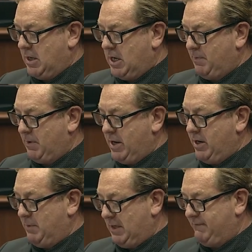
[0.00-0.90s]
I applied.
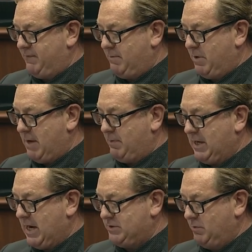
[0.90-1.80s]
I believed that my
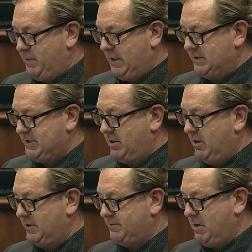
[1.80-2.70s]
application would be considered
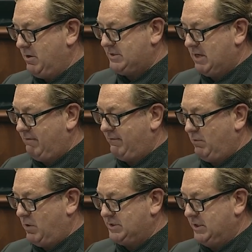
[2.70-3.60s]
on its merits. However, it
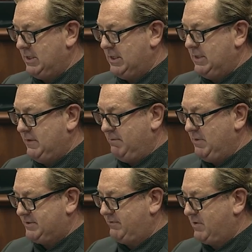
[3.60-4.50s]
wasn't. The
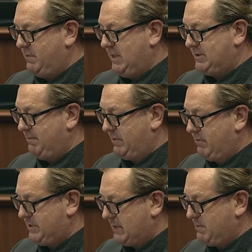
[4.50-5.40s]
Administrative Committee simply
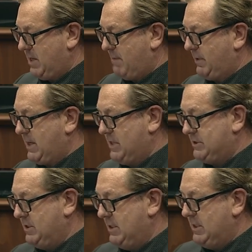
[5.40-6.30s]
rejected my
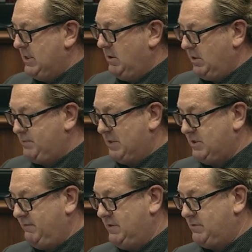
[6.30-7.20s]
application, or
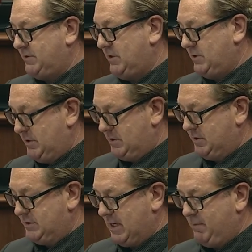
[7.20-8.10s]
expression of interest, I
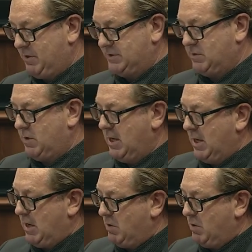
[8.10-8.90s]
should say, because I